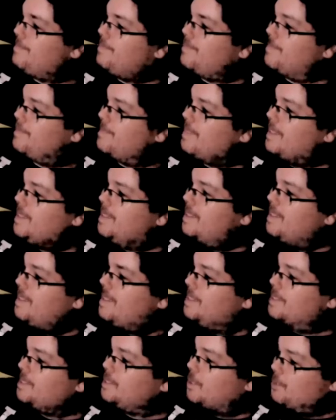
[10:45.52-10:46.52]

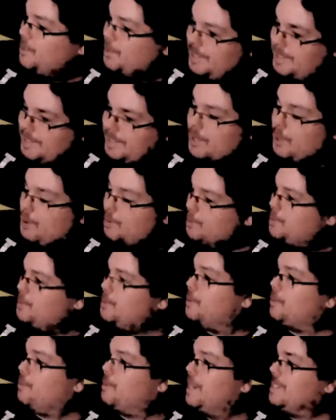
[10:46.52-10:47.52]
Interesting. So he, those two
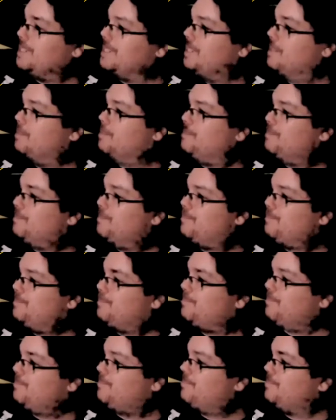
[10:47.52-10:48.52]
are raising him.
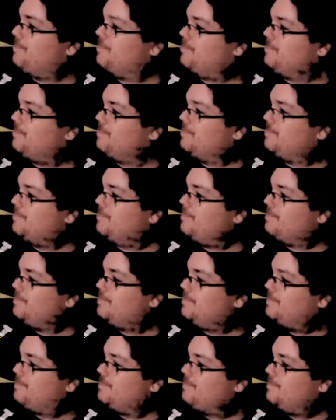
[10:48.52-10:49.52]

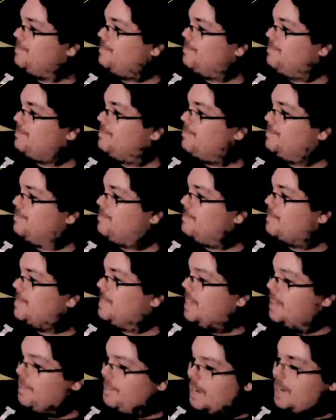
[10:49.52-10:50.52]
That's kind of weird.
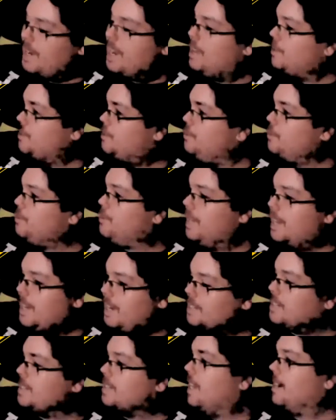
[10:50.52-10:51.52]
Yeah, Nite Owl too. They
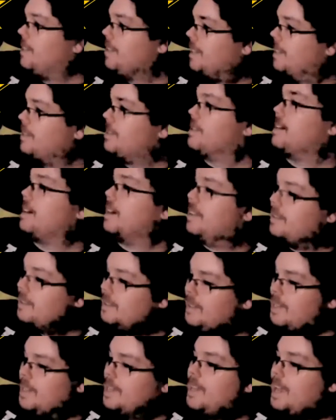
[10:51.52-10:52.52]
actually got together and
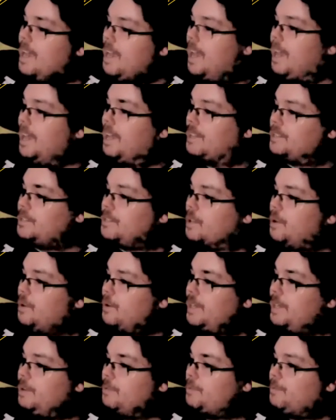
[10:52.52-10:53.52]
and so
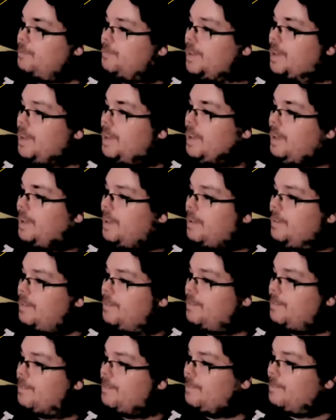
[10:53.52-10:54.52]
he. Uh, two
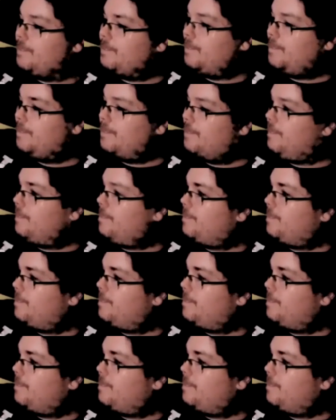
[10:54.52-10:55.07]
people that I don't think